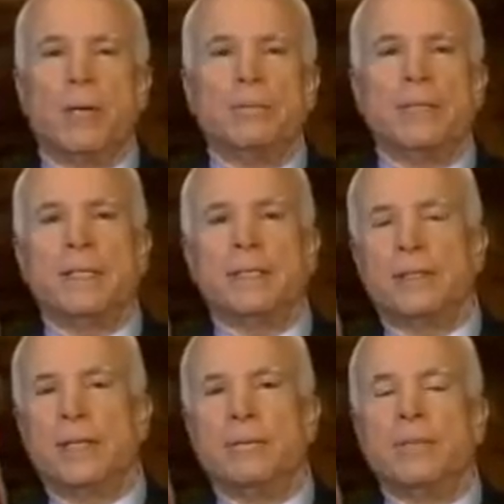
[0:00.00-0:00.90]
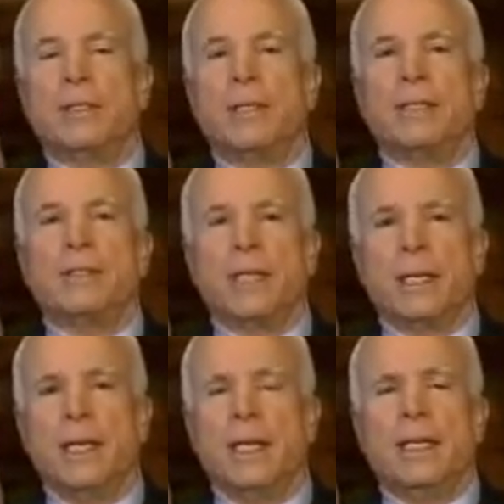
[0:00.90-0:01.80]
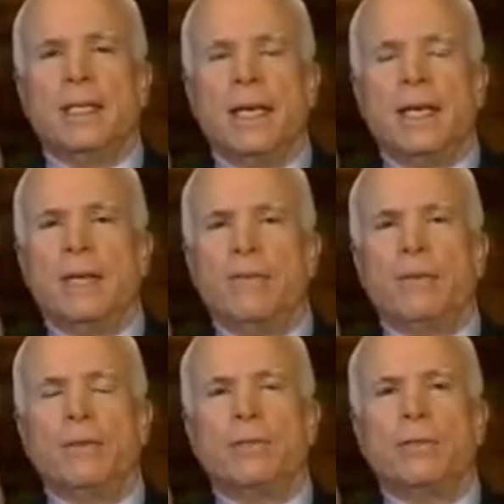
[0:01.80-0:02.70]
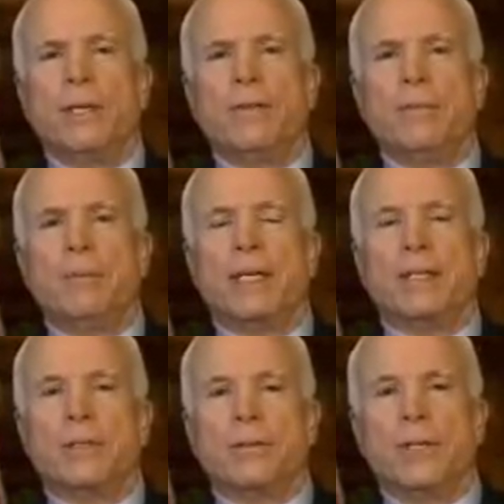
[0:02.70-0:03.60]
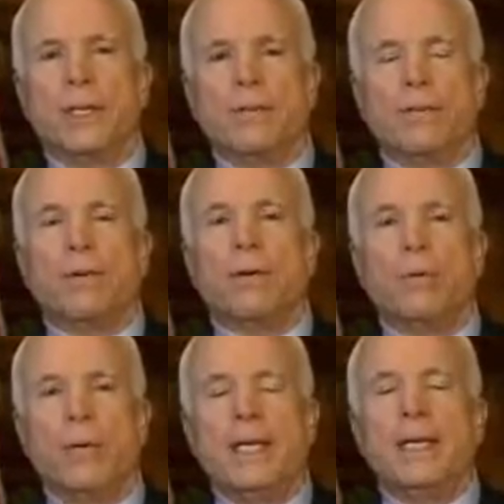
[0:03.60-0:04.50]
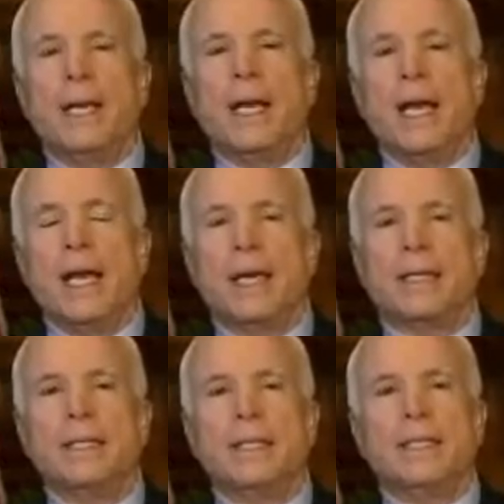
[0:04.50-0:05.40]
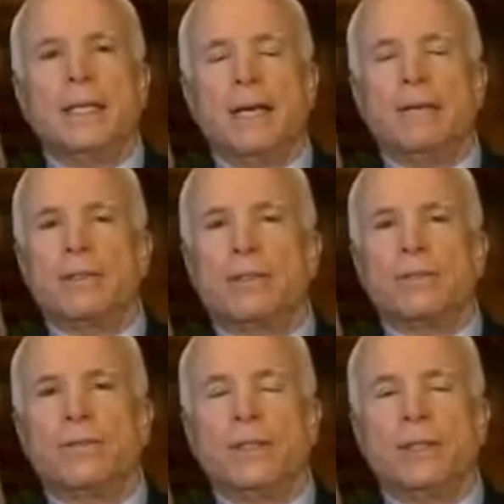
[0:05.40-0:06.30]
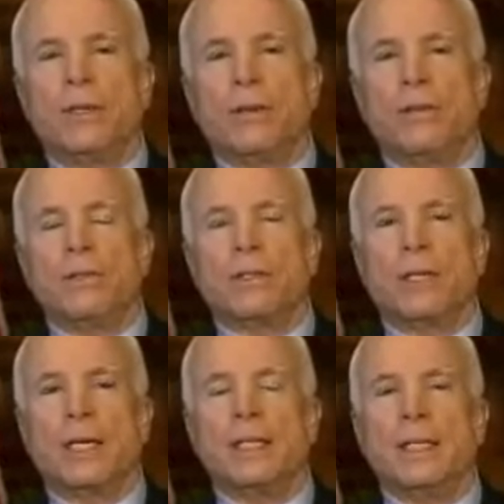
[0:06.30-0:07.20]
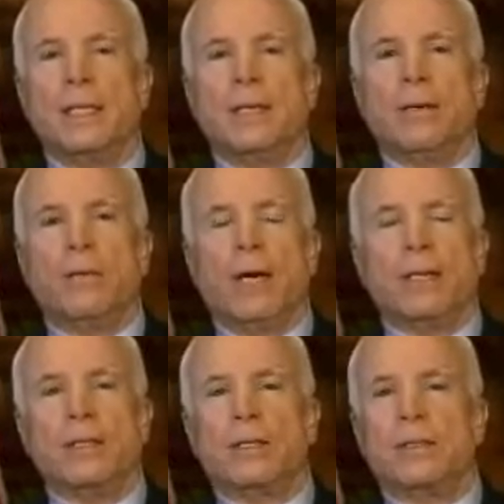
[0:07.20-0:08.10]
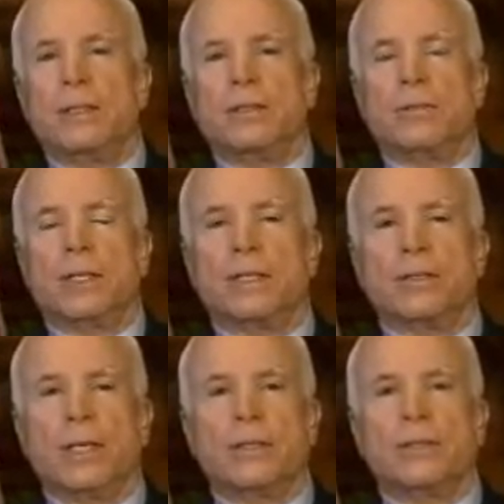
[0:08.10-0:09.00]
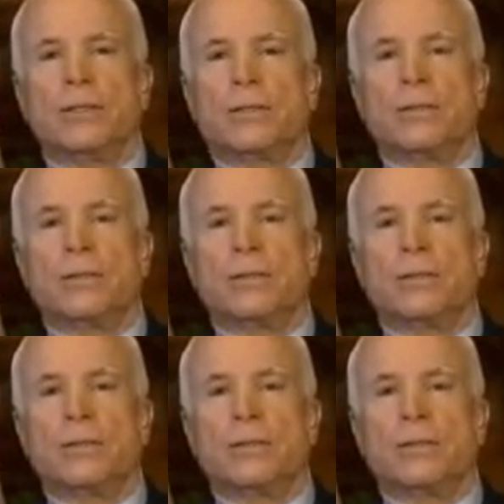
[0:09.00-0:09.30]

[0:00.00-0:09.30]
Republicans, Democrats, they had influence with everybody. So therefore, we didn't act to have the sufficient oversight while these organizations